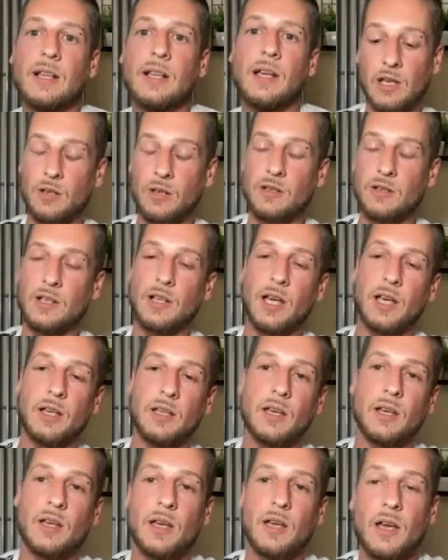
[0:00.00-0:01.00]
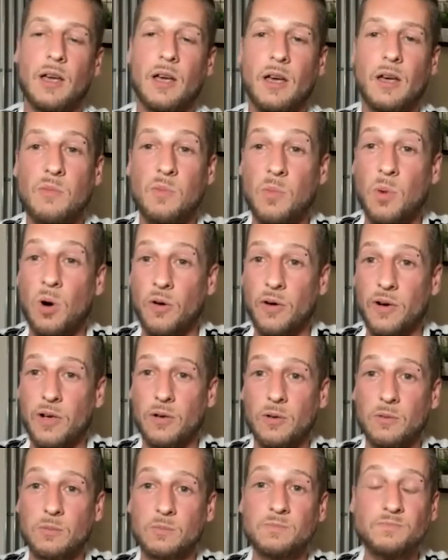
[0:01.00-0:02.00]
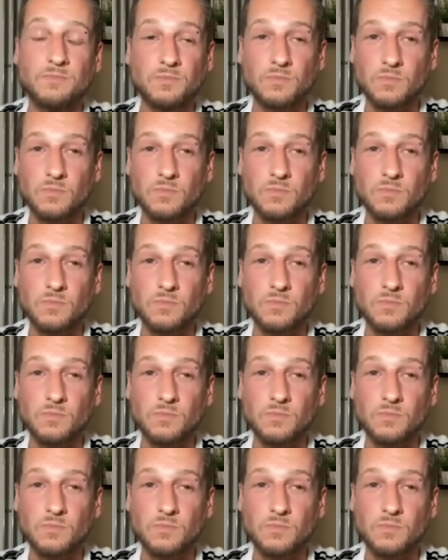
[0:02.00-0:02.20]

including like uh, the memorial,